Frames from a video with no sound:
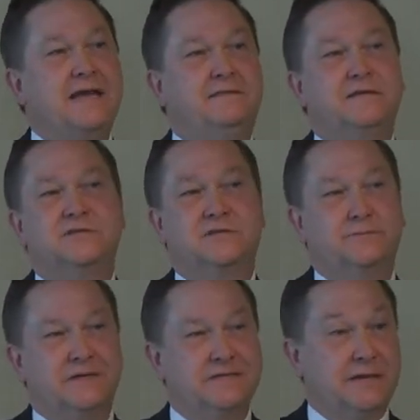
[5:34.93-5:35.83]

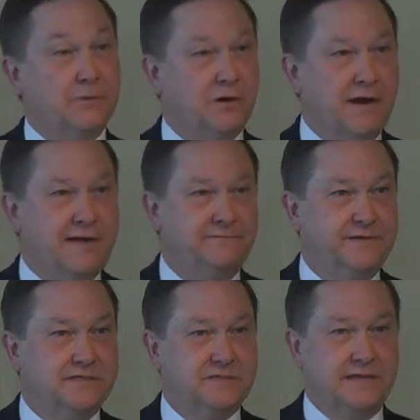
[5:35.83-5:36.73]
atheism in a
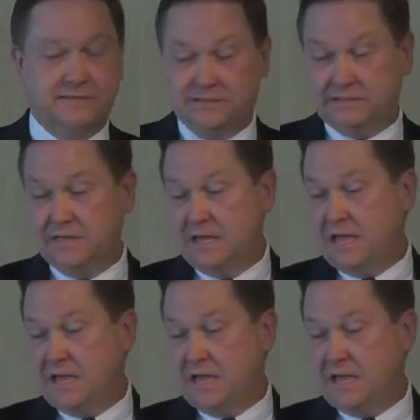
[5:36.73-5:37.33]
demographic sense.